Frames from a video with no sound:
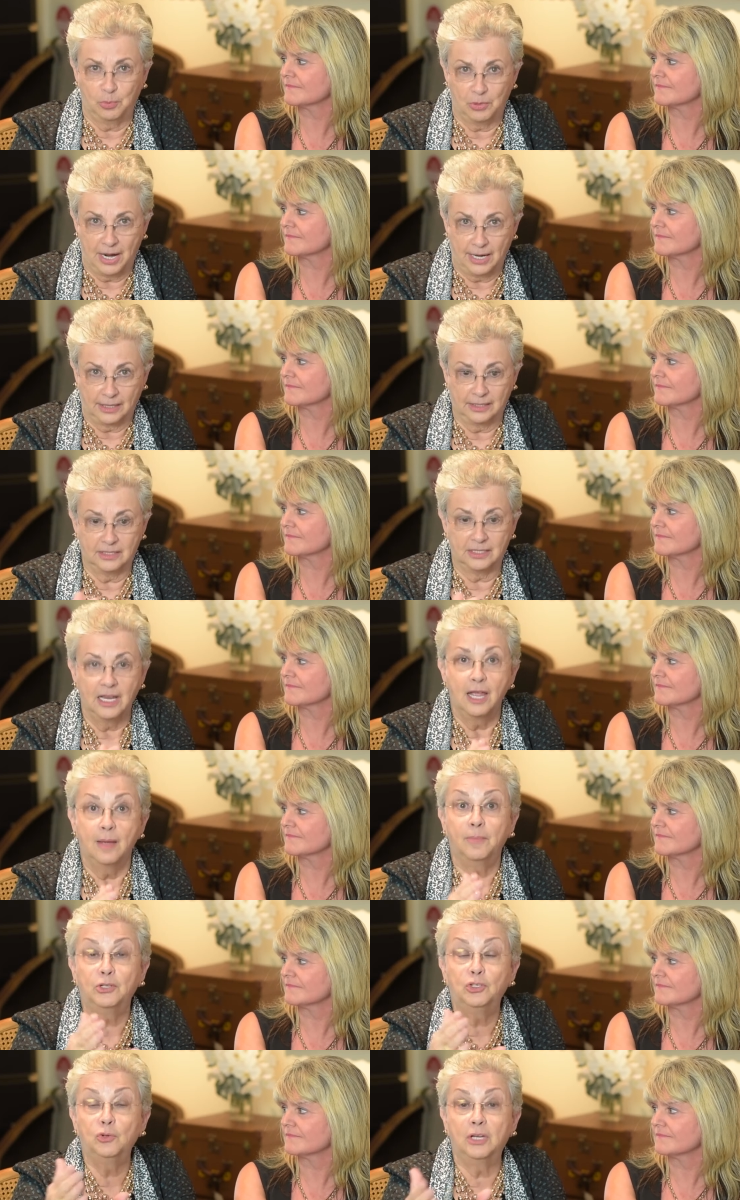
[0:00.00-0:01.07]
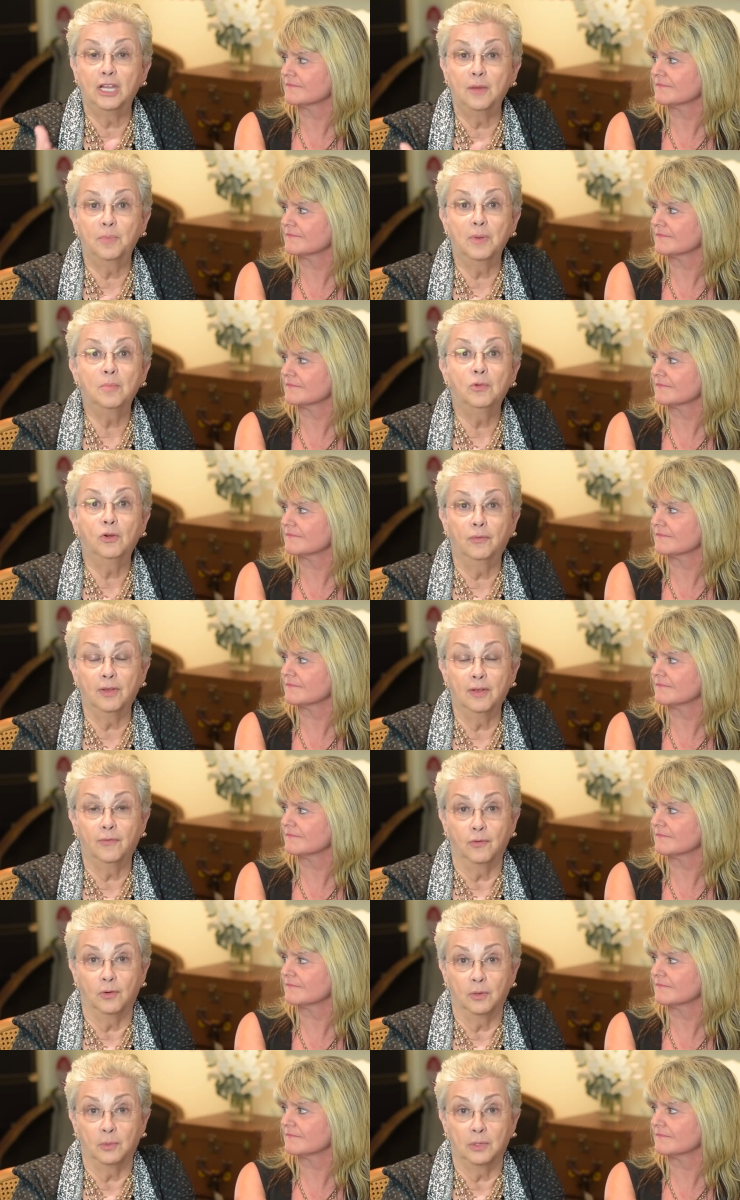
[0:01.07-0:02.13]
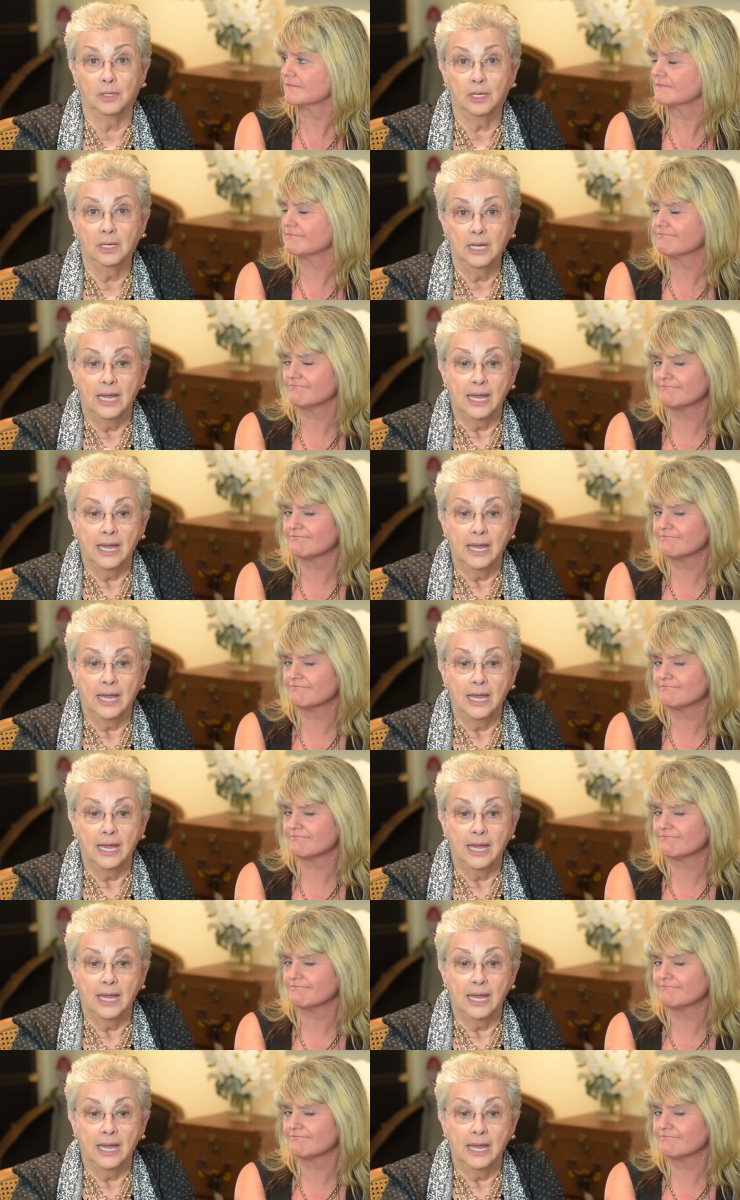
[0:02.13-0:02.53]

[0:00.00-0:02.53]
Speaker 1: practice, but you keep it moving forward.